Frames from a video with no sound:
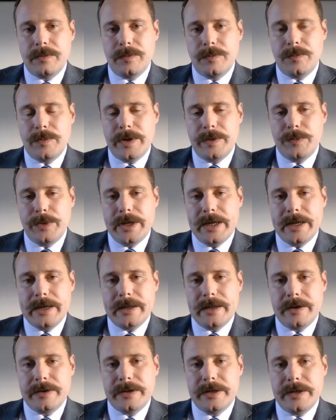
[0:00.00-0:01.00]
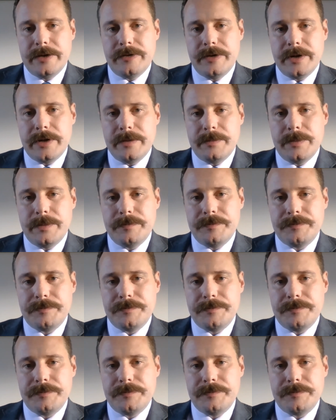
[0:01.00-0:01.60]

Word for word: when we had our hearing, I